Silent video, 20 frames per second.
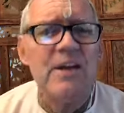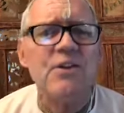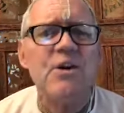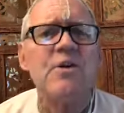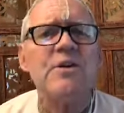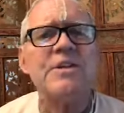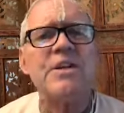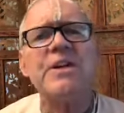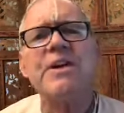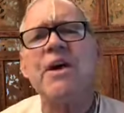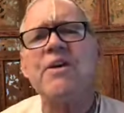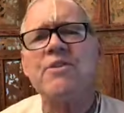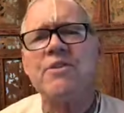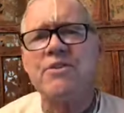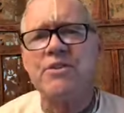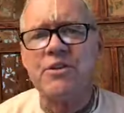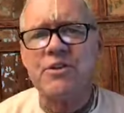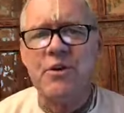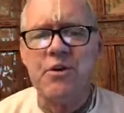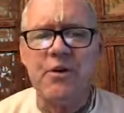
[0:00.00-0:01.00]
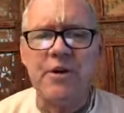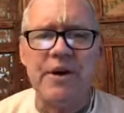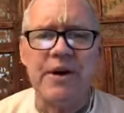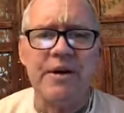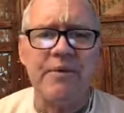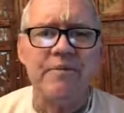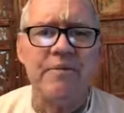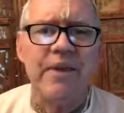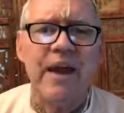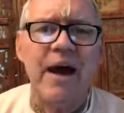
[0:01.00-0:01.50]
So it's another
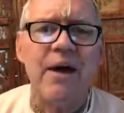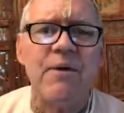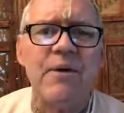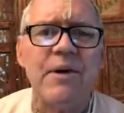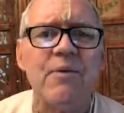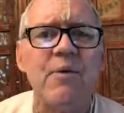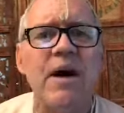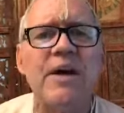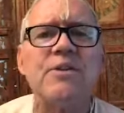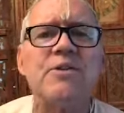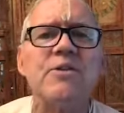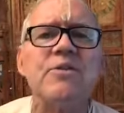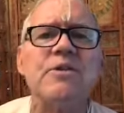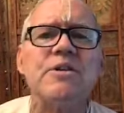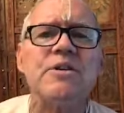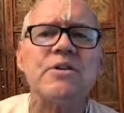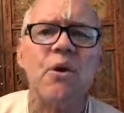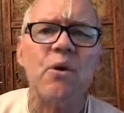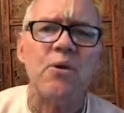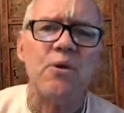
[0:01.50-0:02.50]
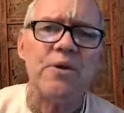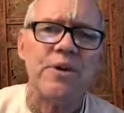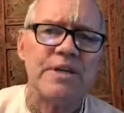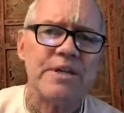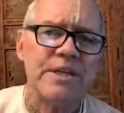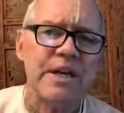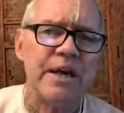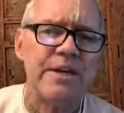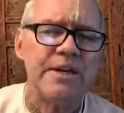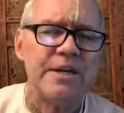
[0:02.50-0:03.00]
story how he went to his
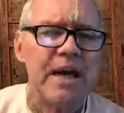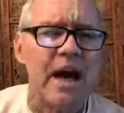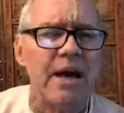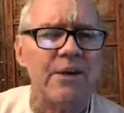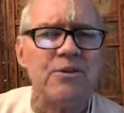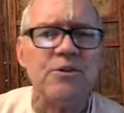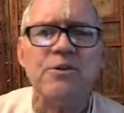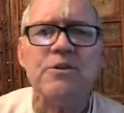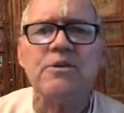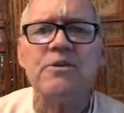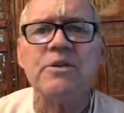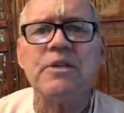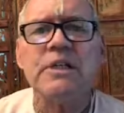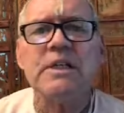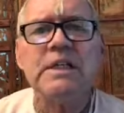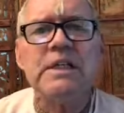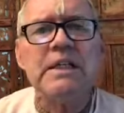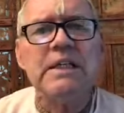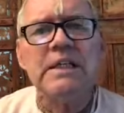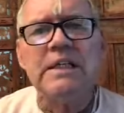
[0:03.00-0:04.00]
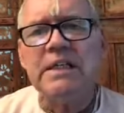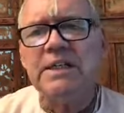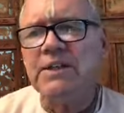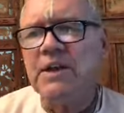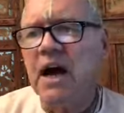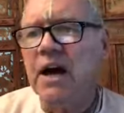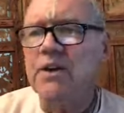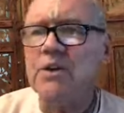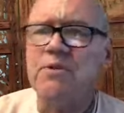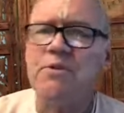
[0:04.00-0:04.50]
oldest son, Yadu, and
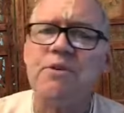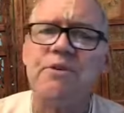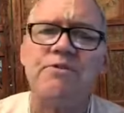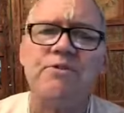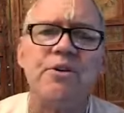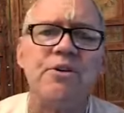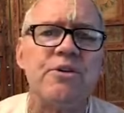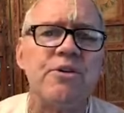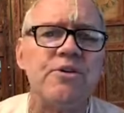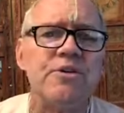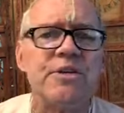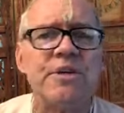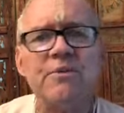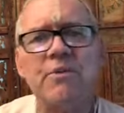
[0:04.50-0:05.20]
Yadu refused.